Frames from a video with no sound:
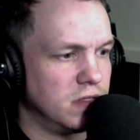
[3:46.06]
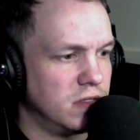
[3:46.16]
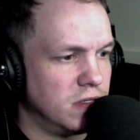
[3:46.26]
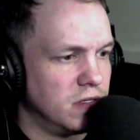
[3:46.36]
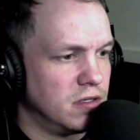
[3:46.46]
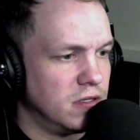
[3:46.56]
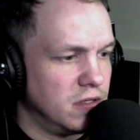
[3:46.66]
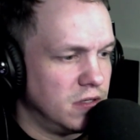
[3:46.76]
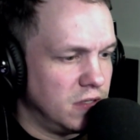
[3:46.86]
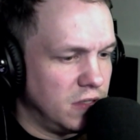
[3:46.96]

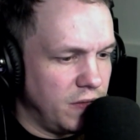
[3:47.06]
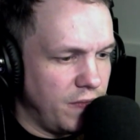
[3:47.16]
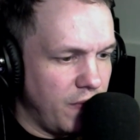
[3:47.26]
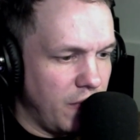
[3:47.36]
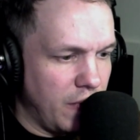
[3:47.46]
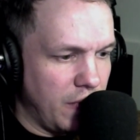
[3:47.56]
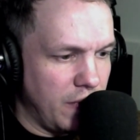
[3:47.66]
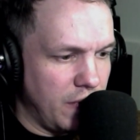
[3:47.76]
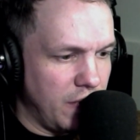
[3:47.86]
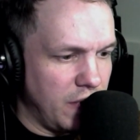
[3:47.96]
Nobody speaks.